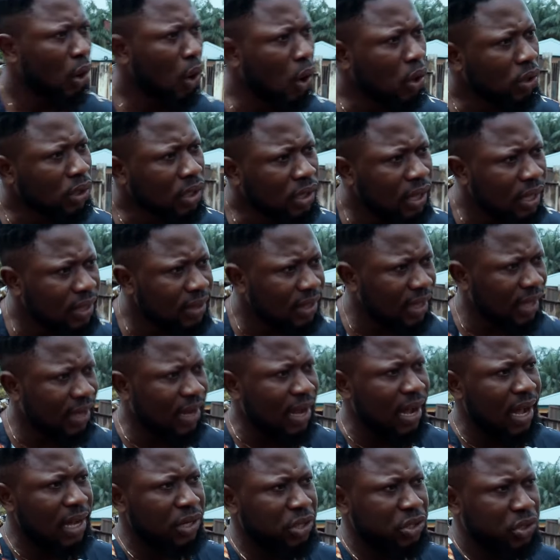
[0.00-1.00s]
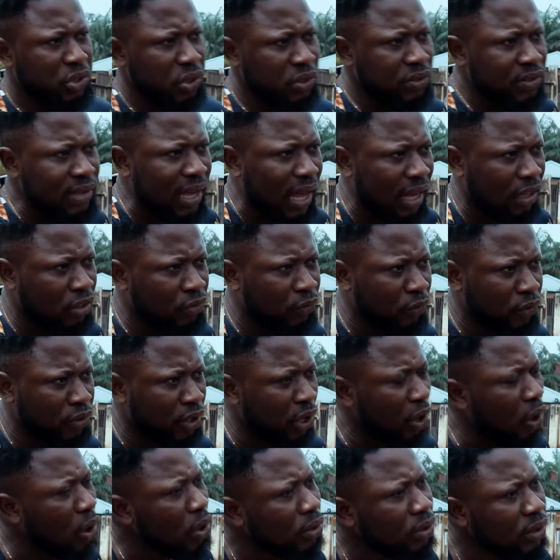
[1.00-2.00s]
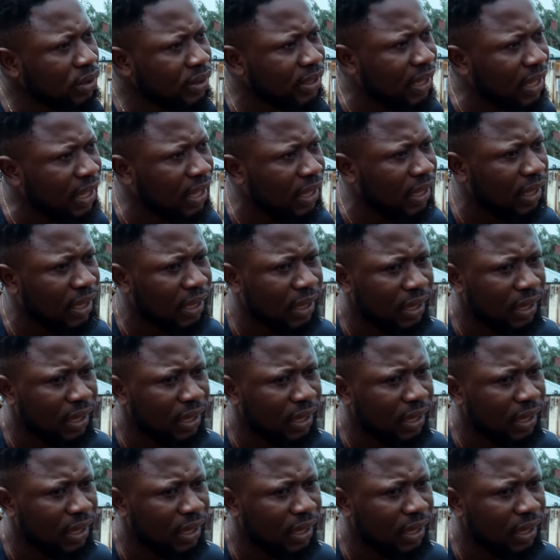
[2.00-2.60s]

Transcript: Other than the car you just asked for the other day.